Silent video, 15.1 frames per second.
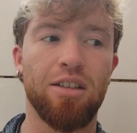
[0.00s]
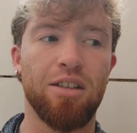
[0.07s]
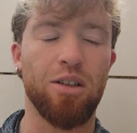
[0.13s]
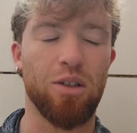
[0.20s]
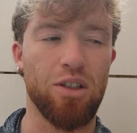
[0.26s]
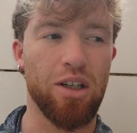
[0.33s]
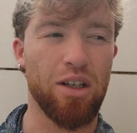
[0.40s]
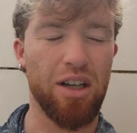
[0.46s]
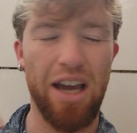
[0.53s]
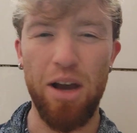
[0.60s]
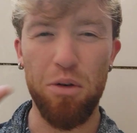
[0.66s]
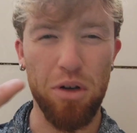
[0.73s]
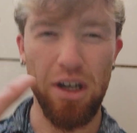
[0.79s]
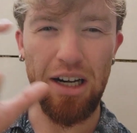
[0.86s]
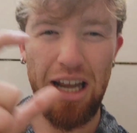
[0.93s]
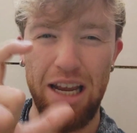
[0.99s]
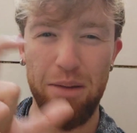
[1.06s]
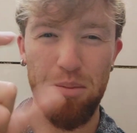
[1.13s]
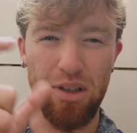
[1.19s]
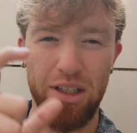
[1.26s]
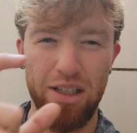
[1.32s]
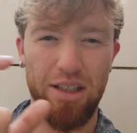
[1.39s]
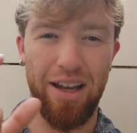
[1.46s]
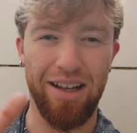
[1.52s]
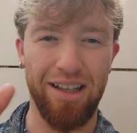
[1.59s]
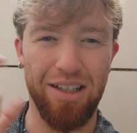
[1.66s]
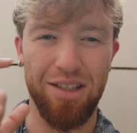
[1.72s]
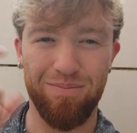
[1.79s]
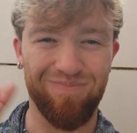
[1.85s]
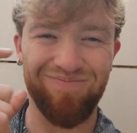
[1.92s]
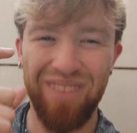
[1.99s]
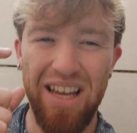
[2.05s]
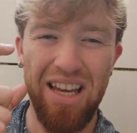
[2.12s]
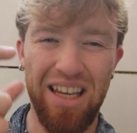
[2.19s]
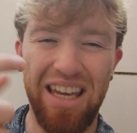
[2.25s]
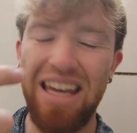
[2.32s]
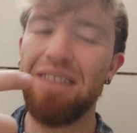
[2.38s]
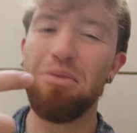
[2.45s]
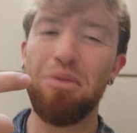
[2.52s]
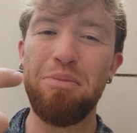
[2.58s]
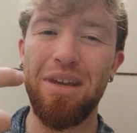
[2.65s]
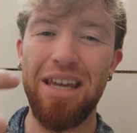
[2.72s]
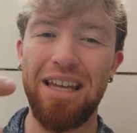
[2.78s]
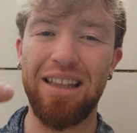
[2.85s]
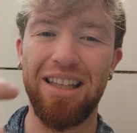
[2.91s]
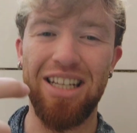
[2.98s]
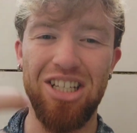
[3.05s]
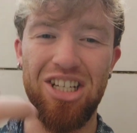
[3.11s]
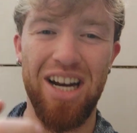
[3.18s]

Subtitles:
So it's like, how could I label this thing that's keeping me in the